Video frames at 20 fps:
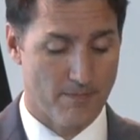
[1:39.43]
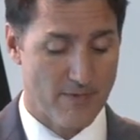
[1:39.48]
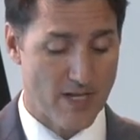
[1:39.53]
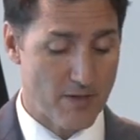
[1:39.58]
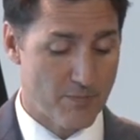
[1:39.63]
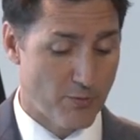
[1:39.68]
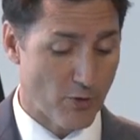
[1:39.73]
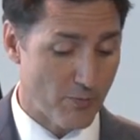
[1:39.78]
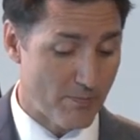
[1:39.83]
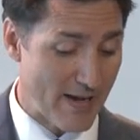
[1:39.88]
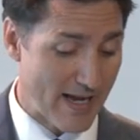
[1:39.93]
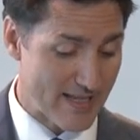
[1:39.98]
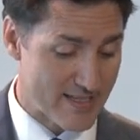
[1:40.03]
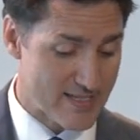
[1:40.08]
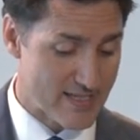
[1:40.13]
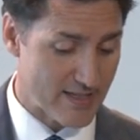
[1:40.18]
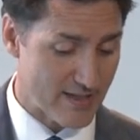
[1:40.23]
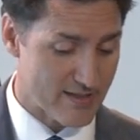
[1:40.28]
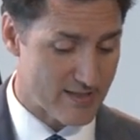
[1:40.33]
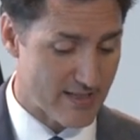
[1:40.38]
Et pour
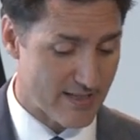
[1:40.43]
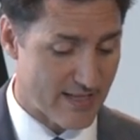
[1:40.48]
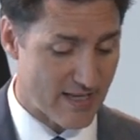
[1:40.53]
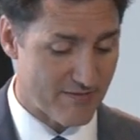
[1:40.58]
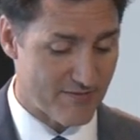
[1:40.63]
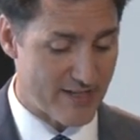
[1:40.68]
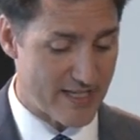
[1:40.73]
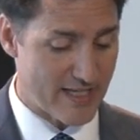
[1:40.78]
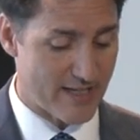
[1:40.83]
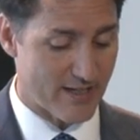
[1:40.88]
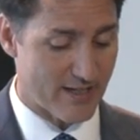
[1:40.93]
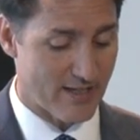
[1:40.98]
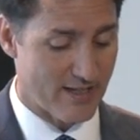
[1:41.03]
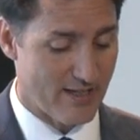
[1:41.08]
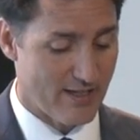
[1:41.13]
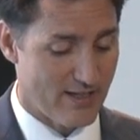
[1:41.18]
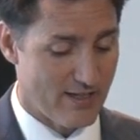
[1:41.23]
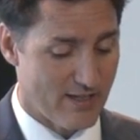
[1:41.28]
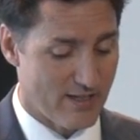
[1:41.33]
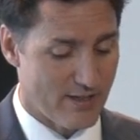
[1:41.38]
bâtir cet avenir,
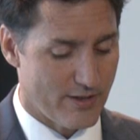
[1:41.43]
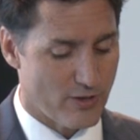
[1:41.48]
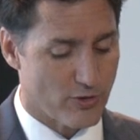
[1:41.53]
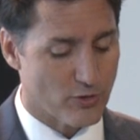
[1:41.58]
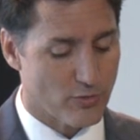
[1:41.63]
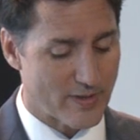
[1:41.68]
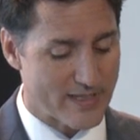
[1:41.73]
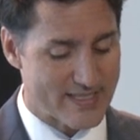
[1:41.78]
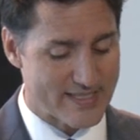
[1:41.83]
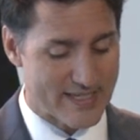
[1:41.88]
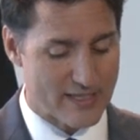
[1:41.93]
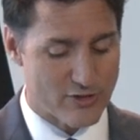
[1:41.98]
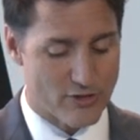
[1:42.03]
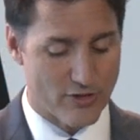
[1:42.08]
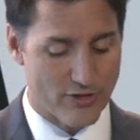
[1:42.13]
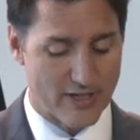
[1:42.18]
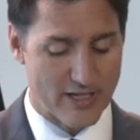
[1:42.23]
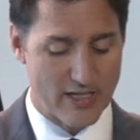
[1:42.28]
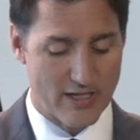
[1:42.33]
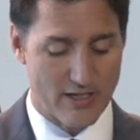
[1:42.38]
on doit
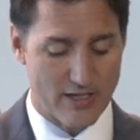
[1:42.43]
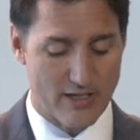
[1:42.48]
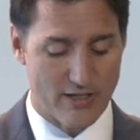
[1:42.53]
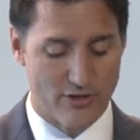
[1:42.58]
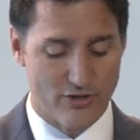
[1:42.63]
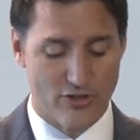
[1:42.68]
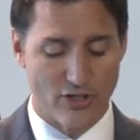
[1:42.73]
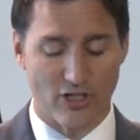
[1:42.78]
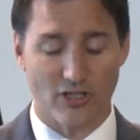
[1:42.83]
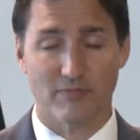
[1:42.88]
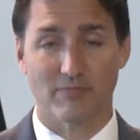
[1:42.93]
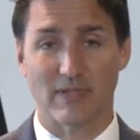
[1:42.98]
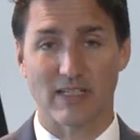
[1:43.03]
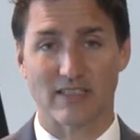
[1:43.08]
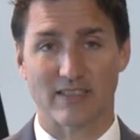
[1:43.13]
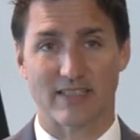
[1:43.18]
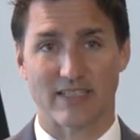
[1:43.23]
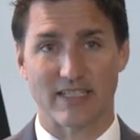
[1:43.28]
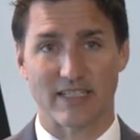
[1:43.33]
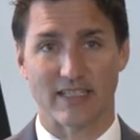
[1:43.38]
s'assurer
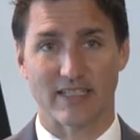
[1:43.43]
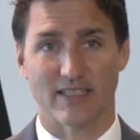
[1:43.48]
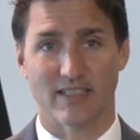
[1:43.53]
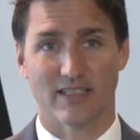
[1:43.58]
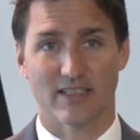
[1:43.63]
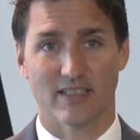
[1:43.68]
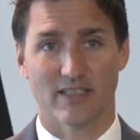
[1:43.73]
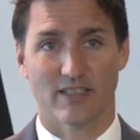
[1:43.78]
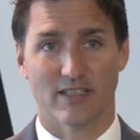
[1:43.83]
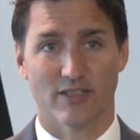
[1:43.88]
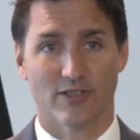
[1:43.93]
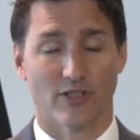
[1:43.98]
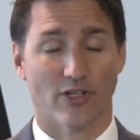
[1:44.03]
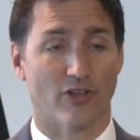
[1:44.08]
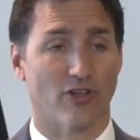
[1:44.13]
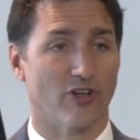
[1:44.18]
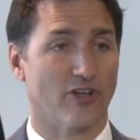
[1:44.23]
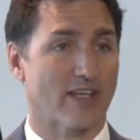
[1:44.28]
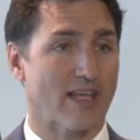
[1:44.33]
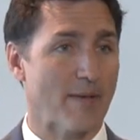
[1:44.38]
d'augmenter
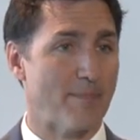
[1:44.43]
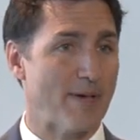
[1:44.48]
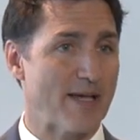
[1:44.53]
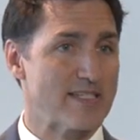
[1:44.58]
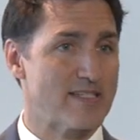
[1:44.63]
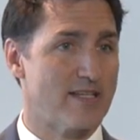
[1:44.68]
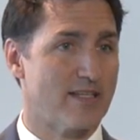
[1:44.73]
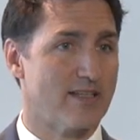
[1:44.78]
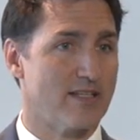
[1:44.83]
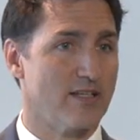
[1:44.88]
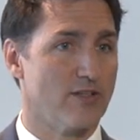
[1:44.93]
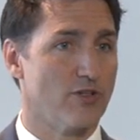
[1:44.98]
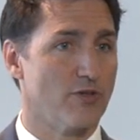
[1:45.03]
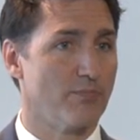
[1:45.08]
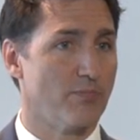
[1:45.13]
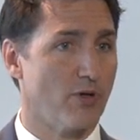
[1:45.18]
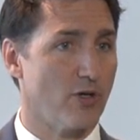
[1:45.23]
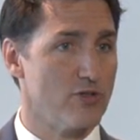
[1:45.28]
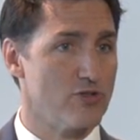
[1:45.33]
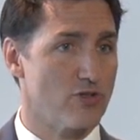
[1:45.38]
notre capacité de
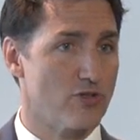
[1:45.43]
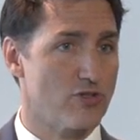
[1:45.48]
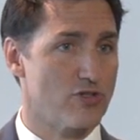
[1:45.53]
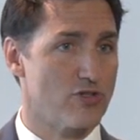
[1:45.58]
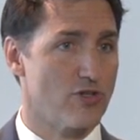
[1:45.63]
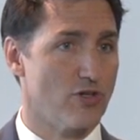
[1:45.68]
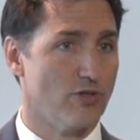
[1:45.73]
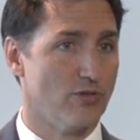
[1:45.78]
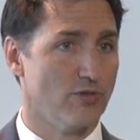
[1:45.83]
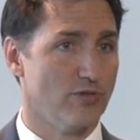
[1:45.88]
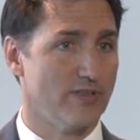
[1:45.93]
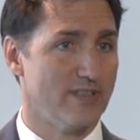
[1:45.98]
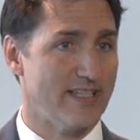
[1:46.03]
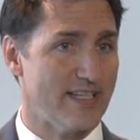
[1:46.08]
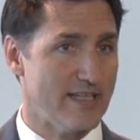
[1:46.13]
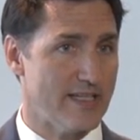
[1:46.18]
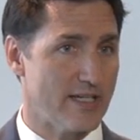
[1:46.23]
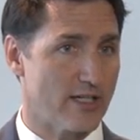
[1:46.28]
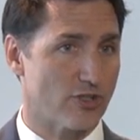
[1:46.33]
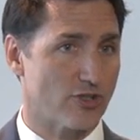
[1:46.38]
production
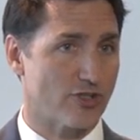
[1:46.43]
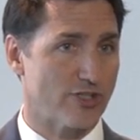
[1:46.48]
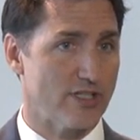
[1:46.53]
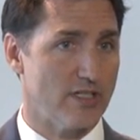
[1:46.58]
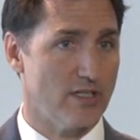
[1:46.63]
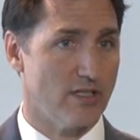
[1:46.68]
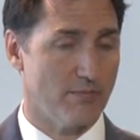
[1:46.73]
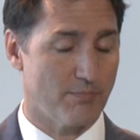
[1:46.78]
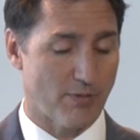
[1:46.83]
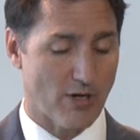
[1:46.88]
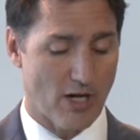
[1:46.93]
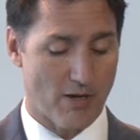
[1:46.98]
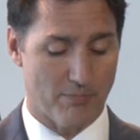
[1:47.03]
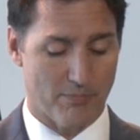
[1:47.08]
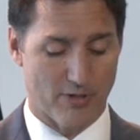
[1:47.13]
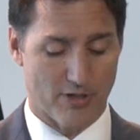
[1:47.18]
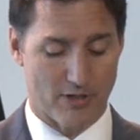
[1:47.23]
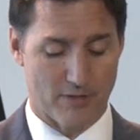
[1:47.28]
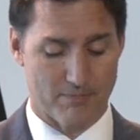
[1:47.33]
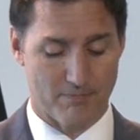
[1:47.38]
d'énergie
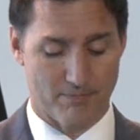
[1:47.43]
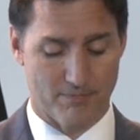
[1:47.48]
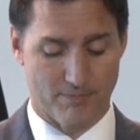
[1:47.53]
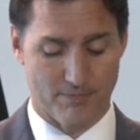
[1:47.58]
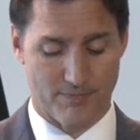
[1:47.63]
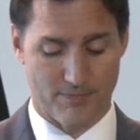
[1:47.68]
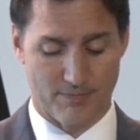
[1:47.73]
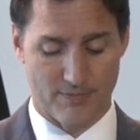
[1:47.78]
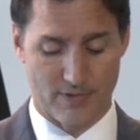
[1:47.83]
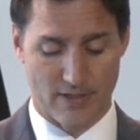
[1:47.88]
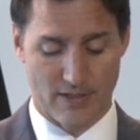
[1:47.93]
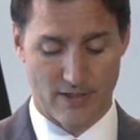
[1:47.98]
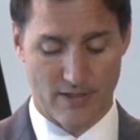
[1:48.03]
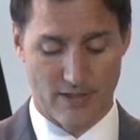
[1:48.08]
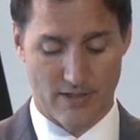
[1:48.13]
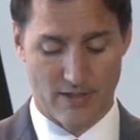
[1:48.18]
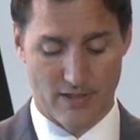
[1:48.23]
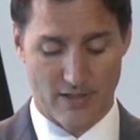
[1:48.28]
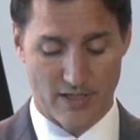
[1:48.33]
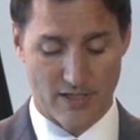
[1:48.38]
propre.
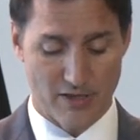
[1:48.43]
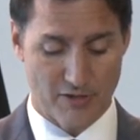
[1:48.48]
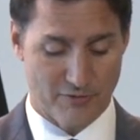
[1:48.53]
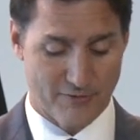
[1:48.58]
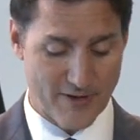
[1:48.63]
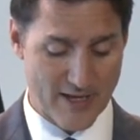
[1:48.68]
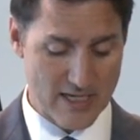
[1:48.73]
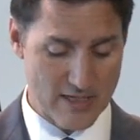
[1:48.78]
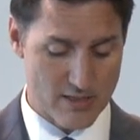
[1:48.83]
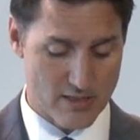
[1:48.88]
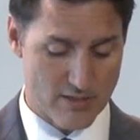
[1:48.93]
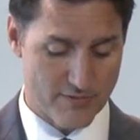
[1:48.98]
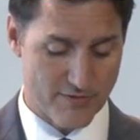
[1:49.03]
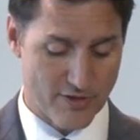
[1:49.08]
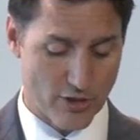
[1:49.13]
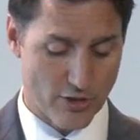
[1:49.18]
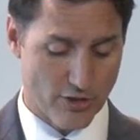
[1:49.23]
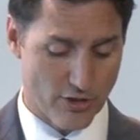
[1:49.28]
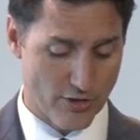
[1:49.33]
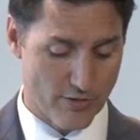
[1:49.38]
In the face of
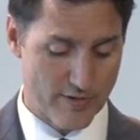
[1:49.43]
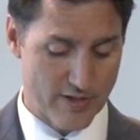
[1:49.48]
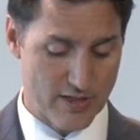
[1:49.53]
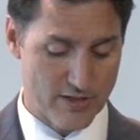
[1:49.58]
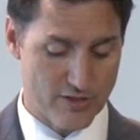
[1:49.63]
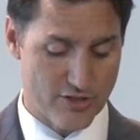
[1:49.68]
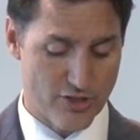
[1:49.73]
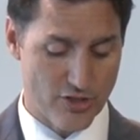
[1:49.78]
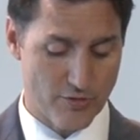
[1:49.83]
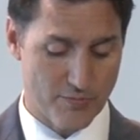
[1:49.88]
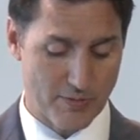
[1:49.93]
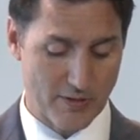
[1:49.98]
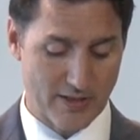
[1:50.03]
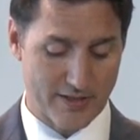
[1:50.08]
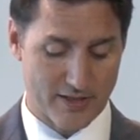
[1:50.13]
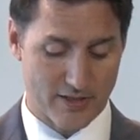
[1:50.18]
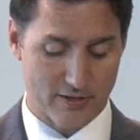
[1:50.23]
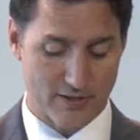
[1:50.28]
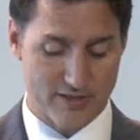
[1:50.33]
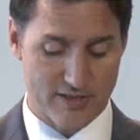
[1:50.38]
the current
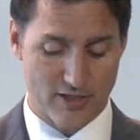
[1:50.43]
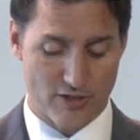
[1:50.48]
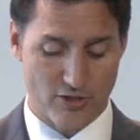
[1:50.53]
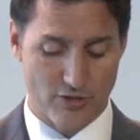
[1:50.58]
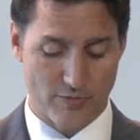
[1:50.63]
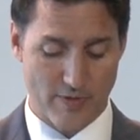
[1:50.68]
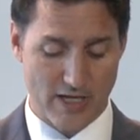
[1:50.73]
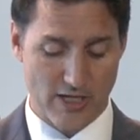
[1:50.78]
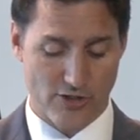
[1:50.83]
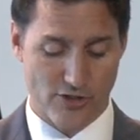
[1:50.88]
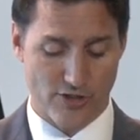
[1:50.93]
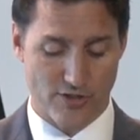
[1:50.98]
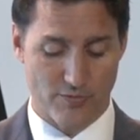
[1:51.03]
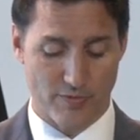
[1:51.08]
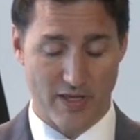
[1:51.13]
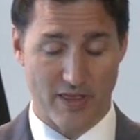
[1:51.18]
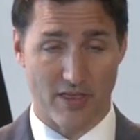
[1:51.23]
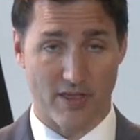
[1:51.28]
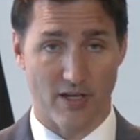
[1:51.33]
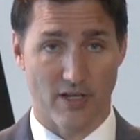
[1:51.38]
geopolitical situation
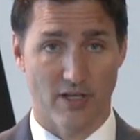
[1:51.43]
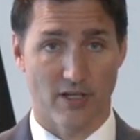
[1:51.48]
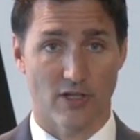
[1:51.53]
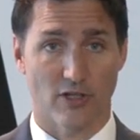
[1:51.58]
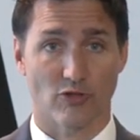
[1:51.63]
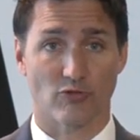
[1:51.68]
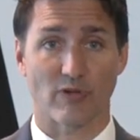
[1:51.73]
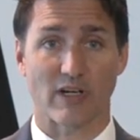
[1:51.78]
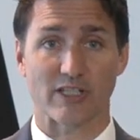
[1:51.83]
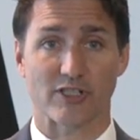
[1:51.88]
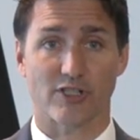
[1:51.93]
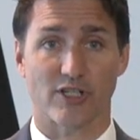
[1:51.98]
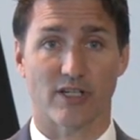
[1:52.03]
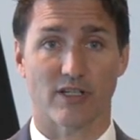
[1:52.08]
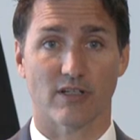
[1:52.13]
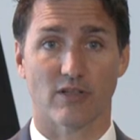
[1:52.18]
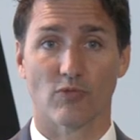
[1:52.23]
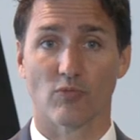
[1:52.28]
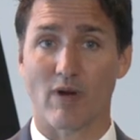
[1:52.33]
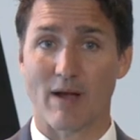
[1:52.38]
with
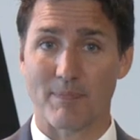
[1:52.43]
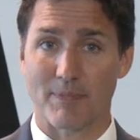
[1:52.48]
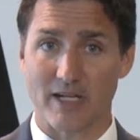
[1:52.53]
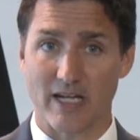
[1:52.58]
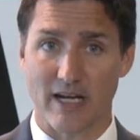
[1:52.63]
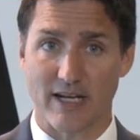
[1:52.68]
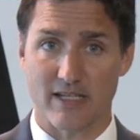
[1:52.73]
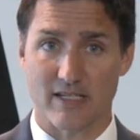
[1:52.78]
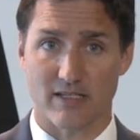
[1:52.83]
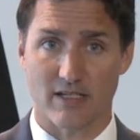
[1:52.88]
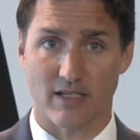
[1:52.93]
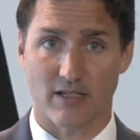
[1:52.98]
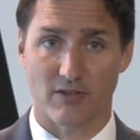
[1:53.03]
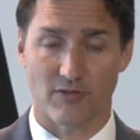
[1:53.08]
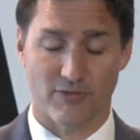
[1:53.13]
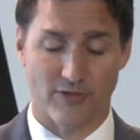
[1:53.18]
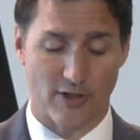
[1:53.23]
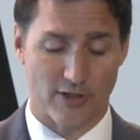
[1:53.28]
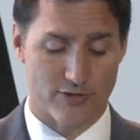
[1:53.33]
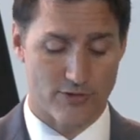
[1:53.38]
Russia weaponizing
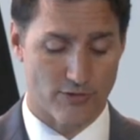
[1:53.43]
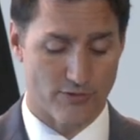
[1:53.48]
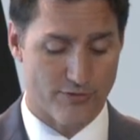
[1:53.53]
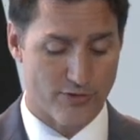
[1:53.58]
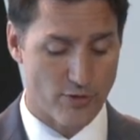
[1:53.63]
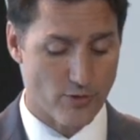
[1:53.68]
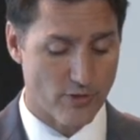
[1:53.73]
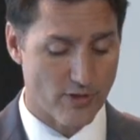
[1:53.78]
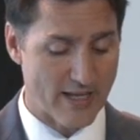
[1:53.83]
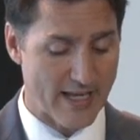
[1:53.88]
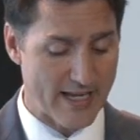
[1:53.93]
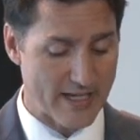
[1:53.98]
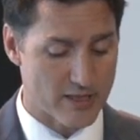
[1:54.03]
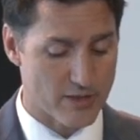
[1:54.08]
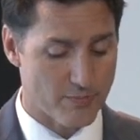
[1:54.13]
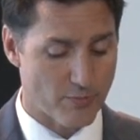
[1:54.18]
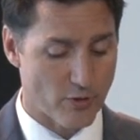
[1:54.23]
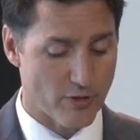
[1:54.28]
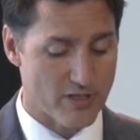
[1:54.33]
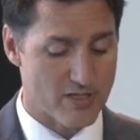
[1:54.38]
fossil fuel
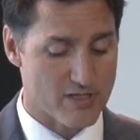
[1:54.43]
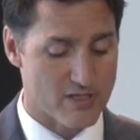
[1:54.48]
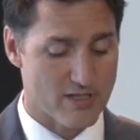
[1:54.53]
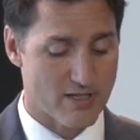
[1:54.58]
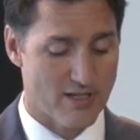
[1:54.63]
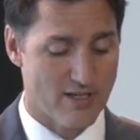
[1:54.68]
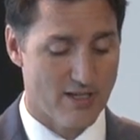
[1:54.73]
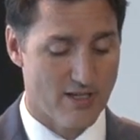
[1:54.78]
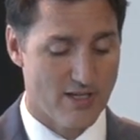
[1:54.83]
exports,